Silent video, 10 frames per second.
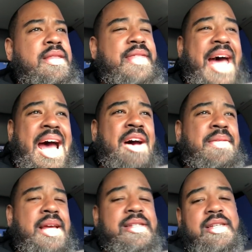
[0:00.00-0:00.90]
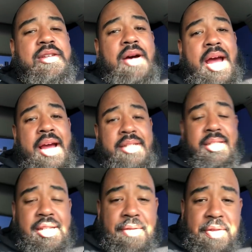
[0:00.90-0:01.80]
now that Cisco has
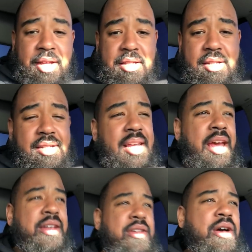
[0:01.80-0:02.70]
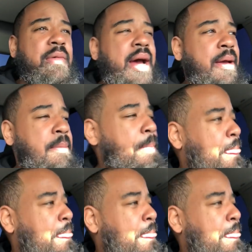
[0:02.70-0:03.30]
shifted to say, you know what,